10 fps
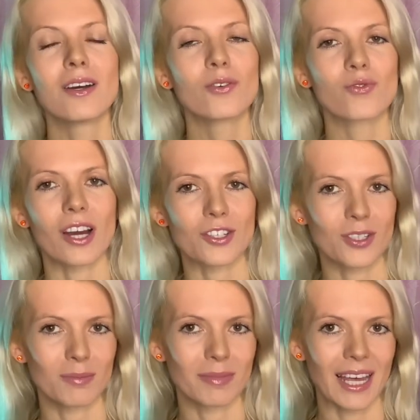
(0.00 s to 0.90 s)

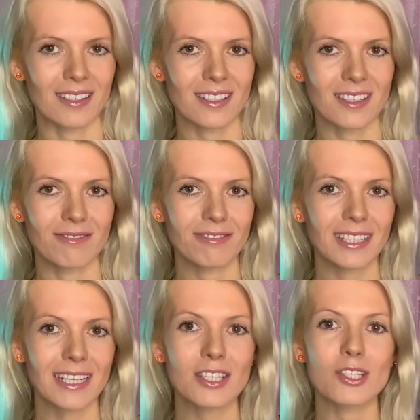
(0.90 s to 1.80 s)
Russian Black Sea
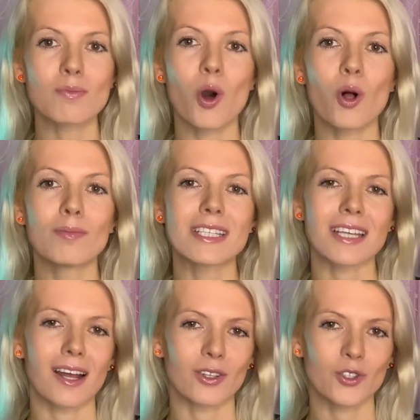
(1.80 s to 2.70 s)
Fleet's small
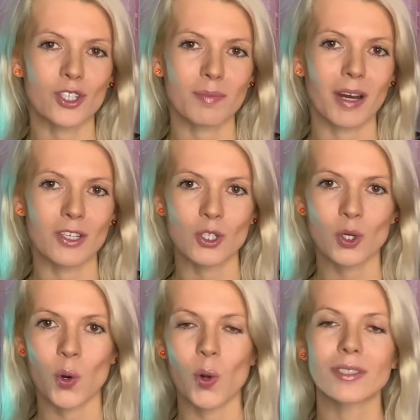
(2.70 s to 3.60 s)
missile ship
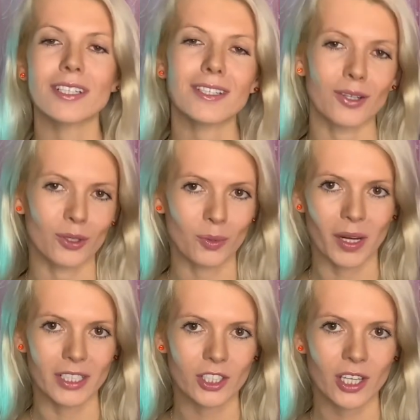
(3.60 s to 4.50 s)
Askol in
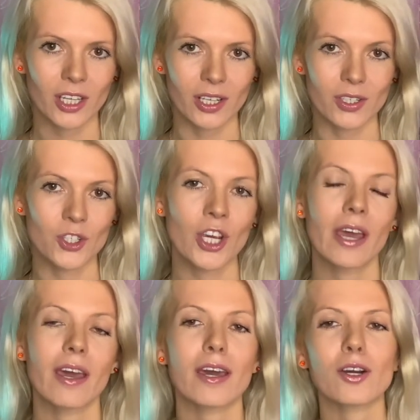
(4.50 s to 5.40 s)
occupied Kerch,
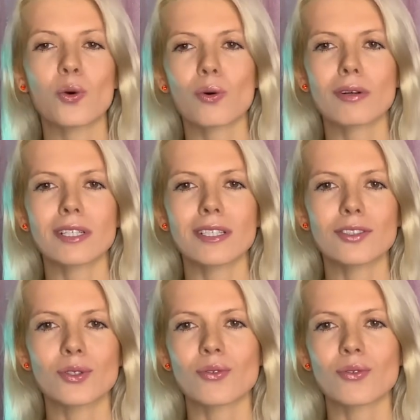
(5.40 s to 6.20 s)
according to a